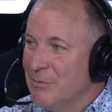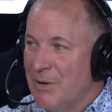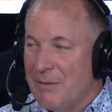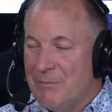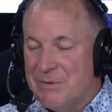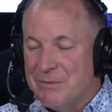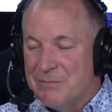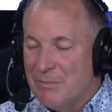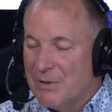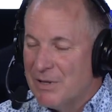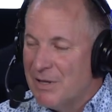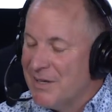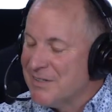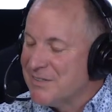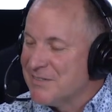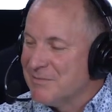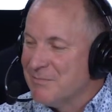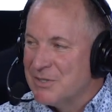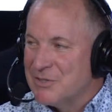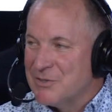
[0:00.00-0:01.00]
I've been
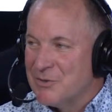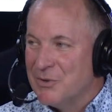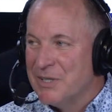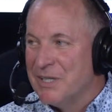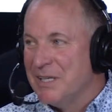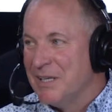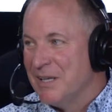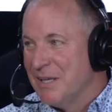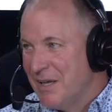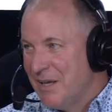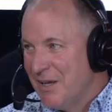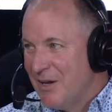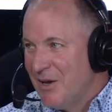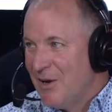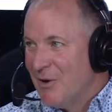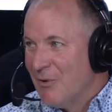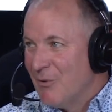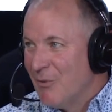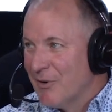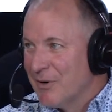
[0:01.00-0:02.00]
blessed between
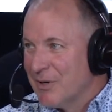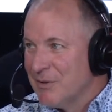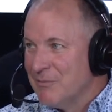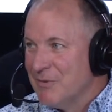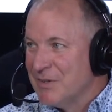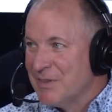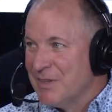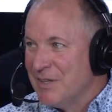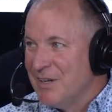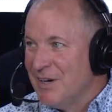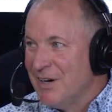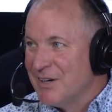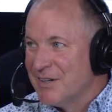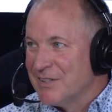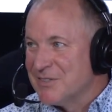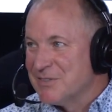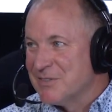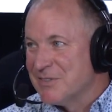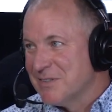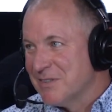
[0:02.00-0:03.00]
working with the
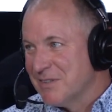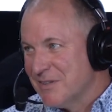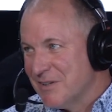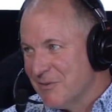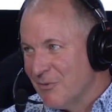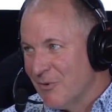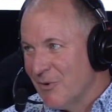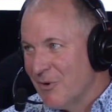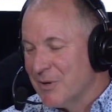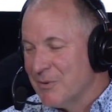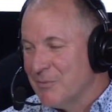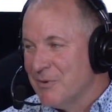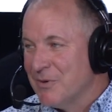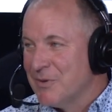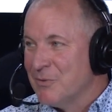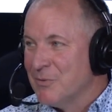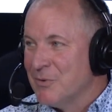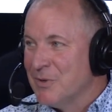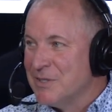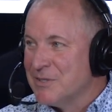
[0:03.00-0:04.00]
Nuggets, working with the
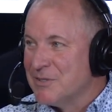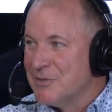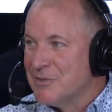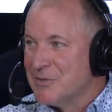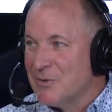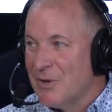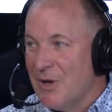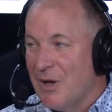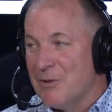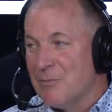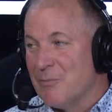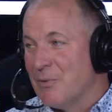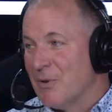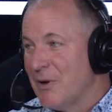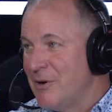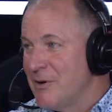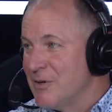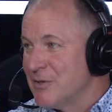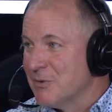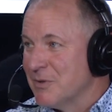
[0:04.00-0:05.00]
Wizards, all the
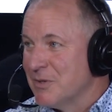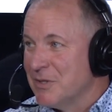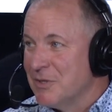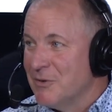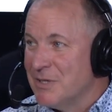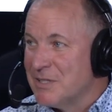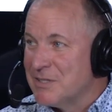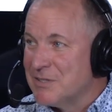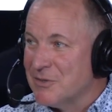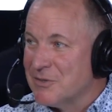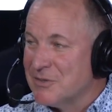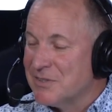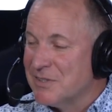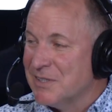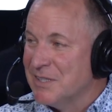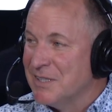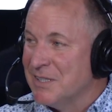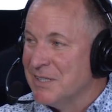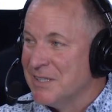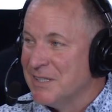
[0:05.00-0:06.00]
players with the
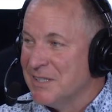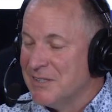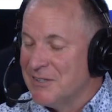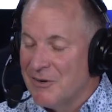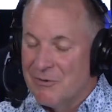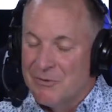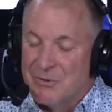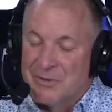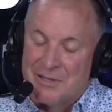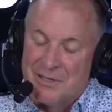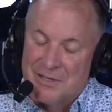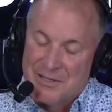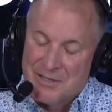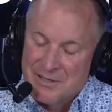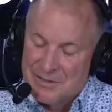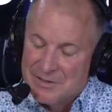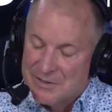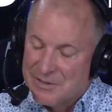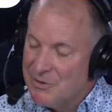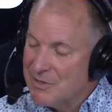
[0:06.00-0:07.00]
USOC or with the
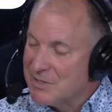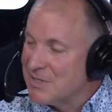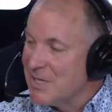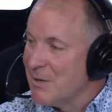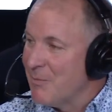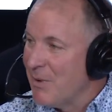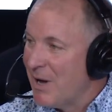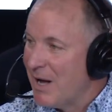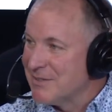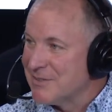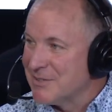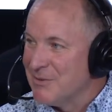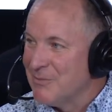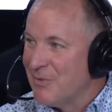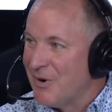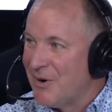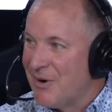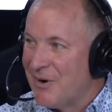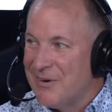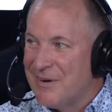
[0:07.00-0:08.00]
USA
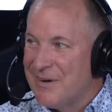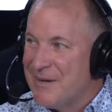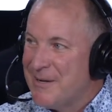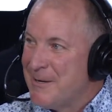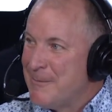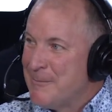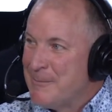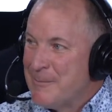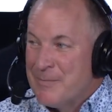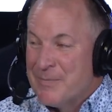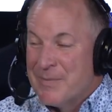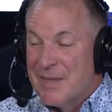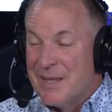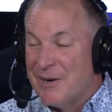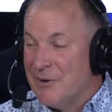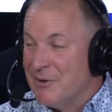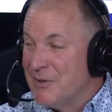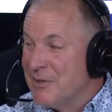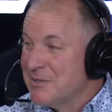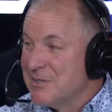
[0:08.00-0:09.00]
Basketball. You
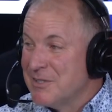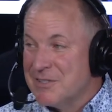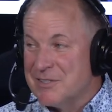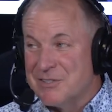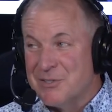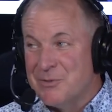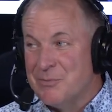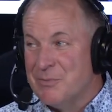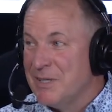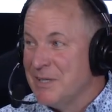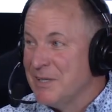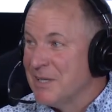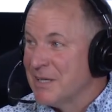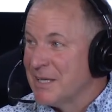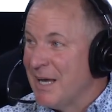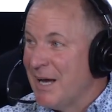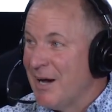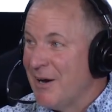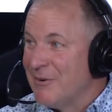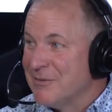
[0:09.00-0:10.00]
know, there's just too many to
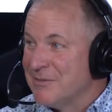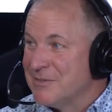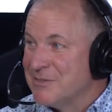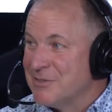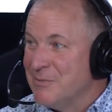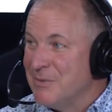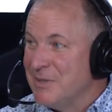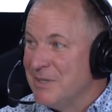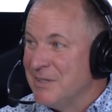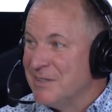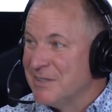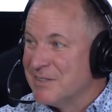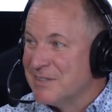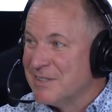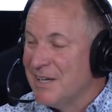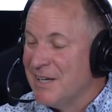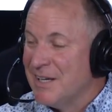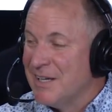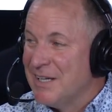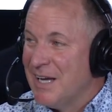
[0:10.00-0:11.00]
count, too many to
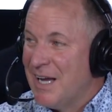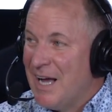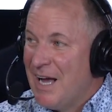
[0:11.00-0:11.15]
say.